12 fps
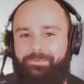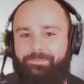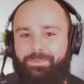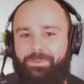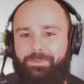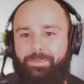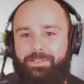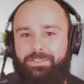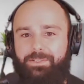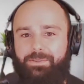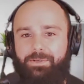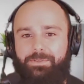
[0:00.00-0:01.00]
You
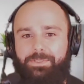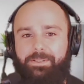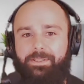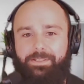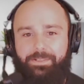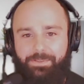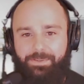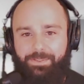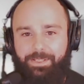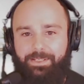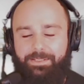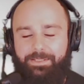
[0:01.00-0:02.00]
mentioned those little
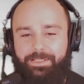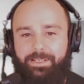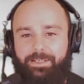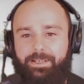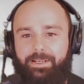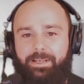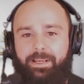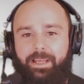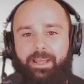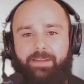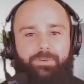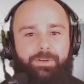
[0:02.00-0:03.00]
things, and
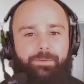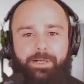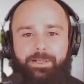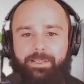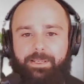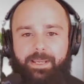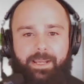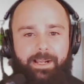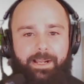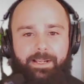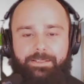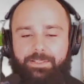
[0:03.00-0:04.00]
everybody
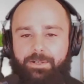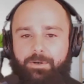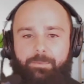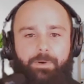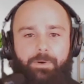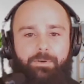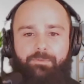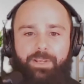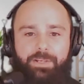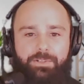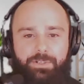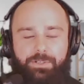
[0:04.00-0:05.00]
has, a
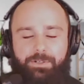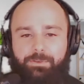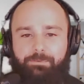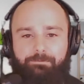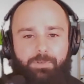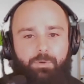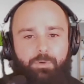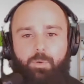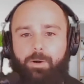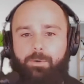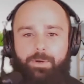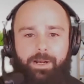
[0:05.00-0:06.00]
motivational
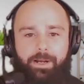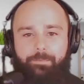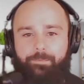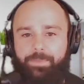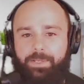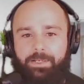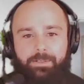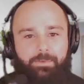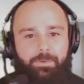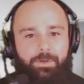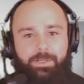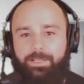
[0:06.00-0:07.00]
quote up.
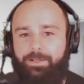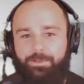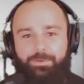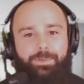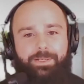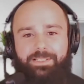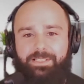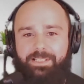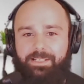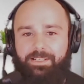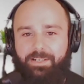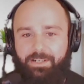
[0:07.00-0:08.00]
We're here to
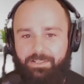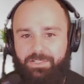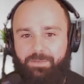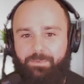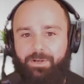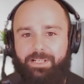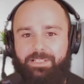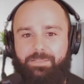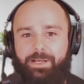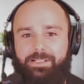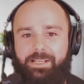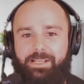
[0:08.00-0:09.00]
exceed customer
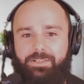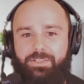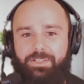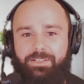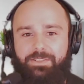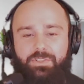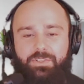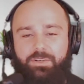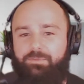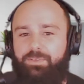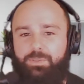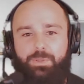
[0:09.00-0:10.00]
expectations,
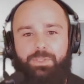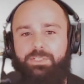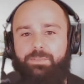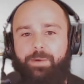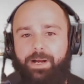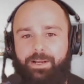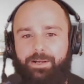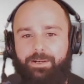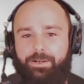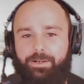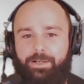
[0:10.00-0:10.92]
service with a smile.